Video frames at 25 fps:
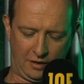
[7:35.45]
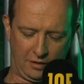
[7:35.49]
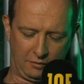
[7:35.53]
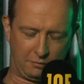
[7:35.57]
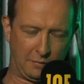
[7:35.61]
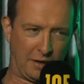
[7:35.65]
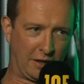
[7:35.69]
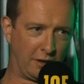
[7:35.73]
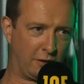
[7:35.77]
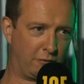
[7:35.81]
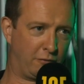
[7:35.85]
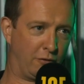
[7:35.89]

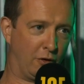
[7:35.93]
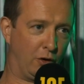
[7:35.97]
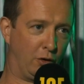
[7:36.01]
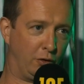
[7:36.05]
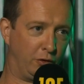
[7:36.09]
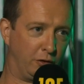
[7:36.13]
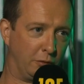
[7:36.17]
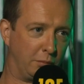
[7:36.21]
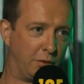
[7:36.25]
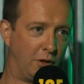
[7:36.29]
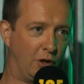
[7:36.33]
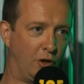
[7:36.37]

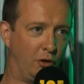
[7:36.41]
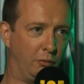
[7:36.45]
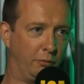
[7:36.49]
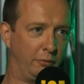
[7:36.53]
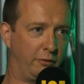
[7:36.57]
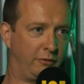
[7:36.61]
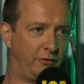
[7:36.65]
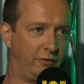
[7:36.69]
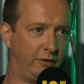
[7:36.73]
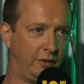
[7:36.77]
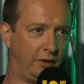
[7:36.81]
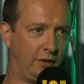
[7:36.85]
megaphone
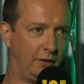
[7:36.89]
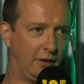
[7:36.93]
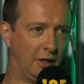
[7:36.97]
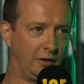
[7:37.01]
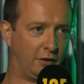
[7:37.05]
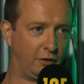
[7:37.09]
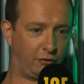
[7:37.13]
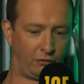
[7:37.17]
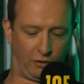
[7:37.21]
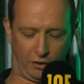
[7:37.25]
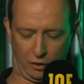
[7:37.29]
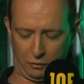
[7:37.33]
diplomacy and
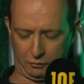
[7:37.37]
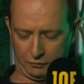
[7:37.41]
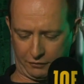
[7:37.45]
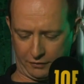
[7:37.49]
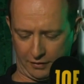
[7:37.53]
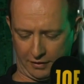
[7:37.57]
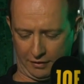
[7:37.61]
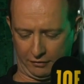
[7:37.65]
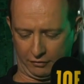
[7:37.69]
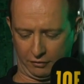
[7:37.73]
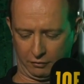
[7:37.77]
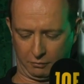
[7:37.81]
the
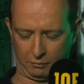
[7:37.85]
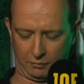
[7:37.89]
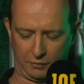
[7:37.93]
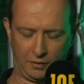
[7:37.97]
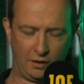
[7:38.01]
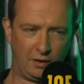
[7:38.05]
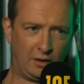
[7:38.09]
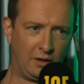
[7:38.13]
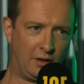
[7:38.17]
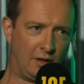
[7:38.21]
triumphalism